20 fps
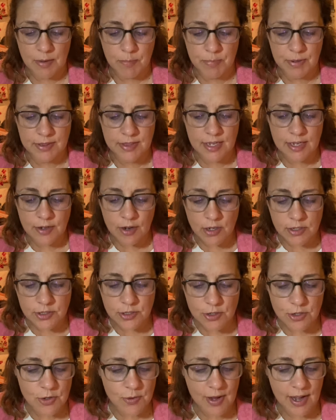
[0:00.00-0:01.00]
But then
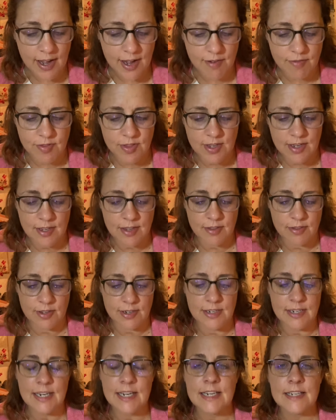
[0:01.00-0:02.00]
also you have
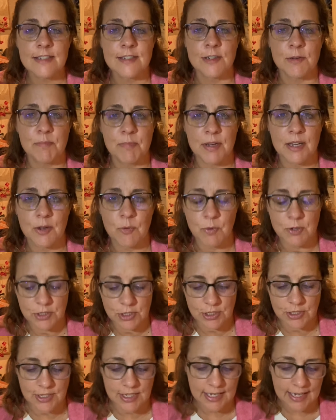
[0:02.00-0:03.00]
the need to be,
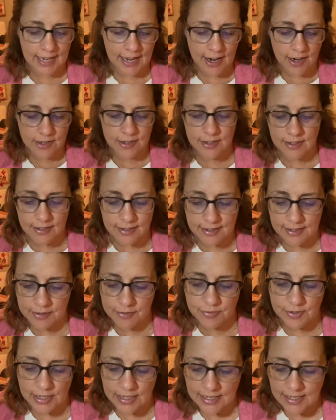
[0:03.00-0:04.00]
which is the
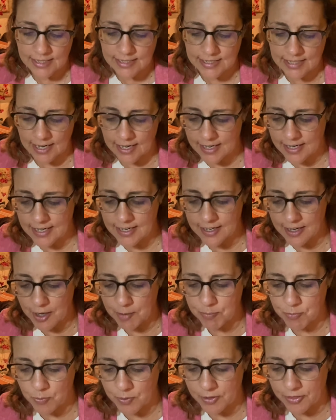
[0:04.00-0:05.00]
calculative, tying
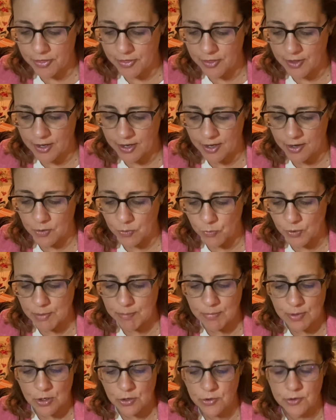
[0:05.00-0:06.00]
up with the
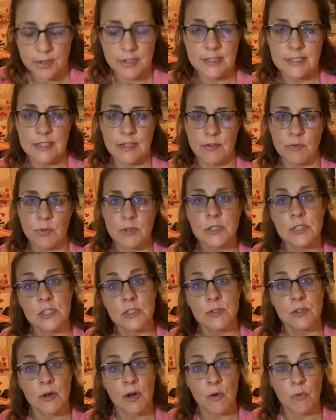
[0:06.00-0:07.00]
remunerative, which
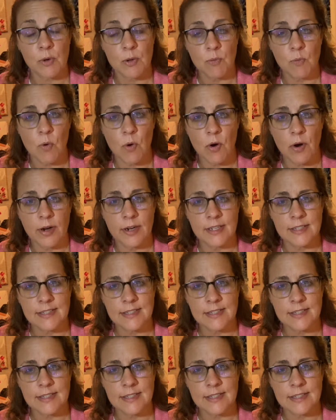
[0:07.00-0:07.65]
is a reward.